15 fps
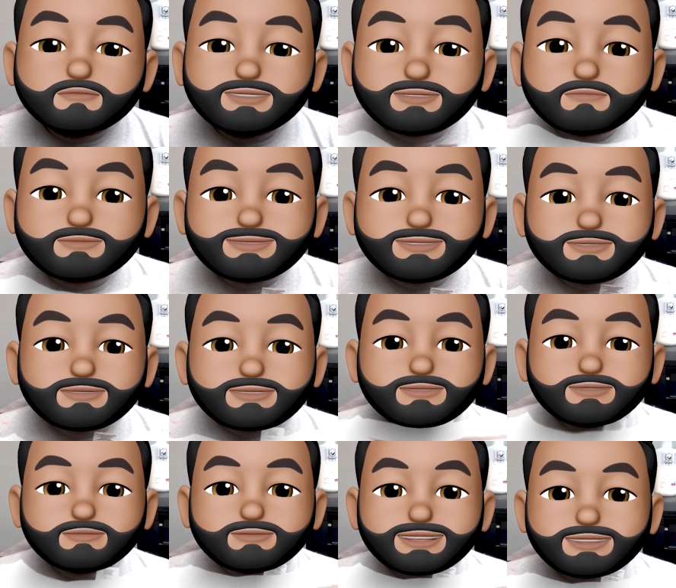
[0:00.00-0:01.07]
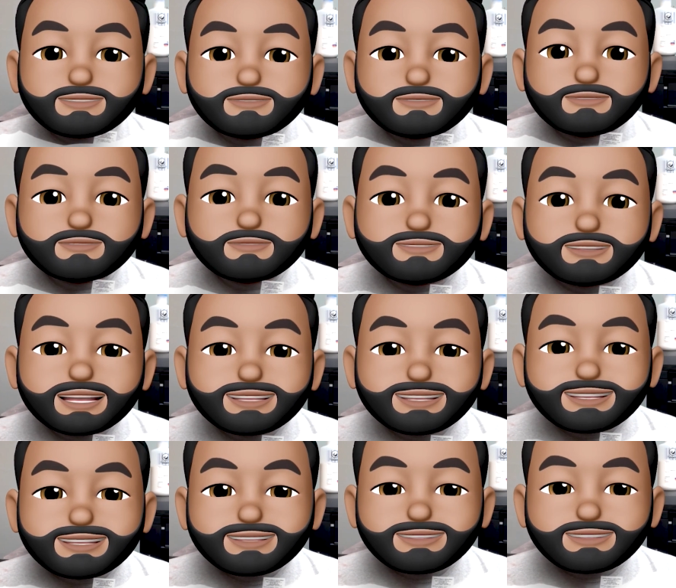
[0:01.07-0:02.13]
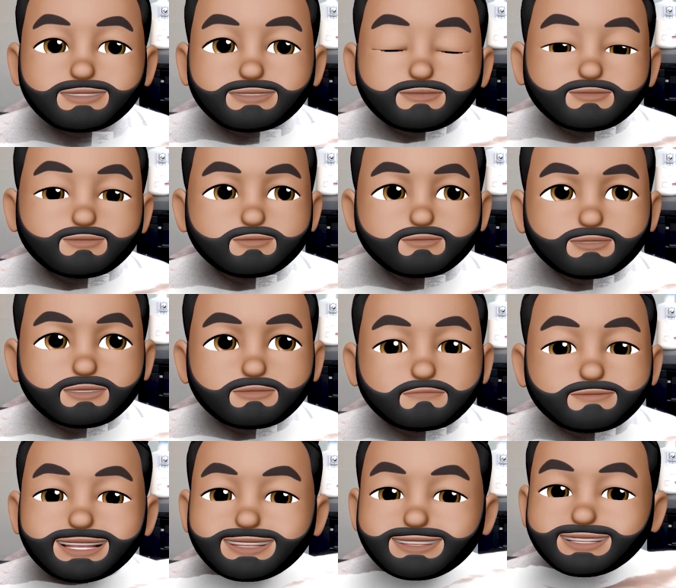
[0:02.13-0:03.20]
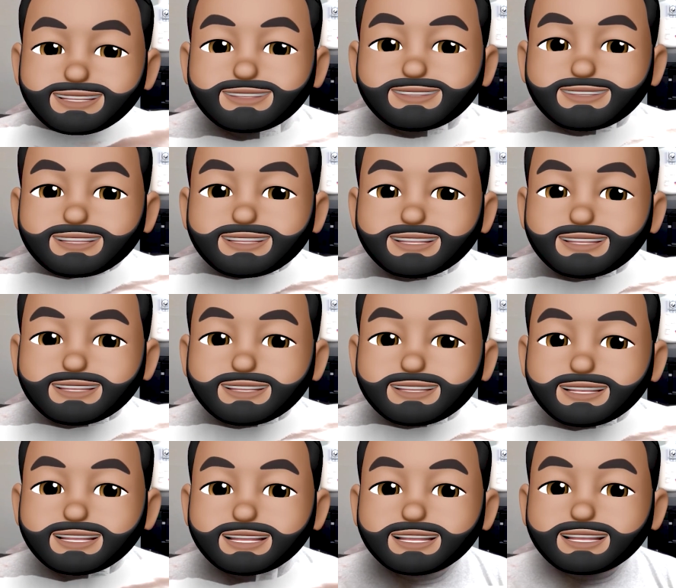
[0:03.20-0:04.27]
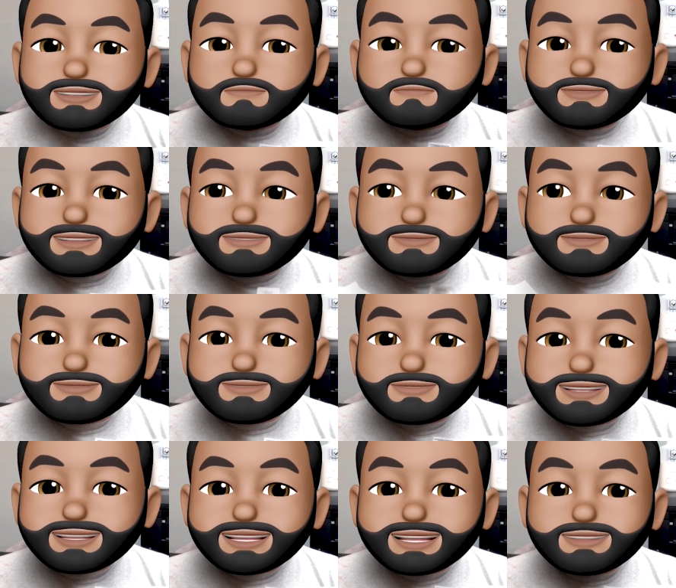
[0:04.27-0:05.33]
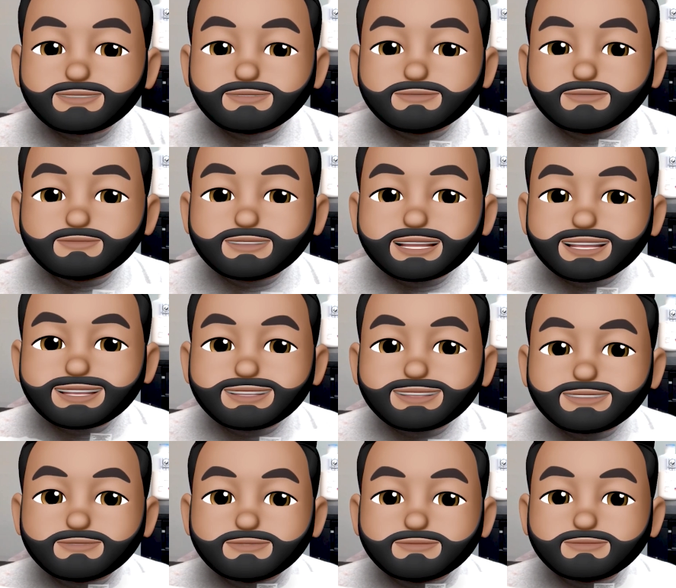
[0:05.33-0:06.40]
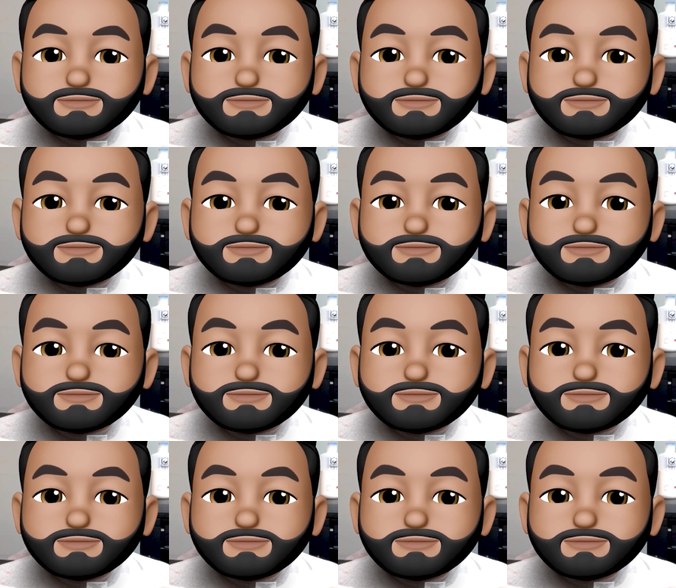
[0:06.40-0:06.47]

images onto t-shirts. I think it's 12 by 16. I'm not too sure on that. I think it's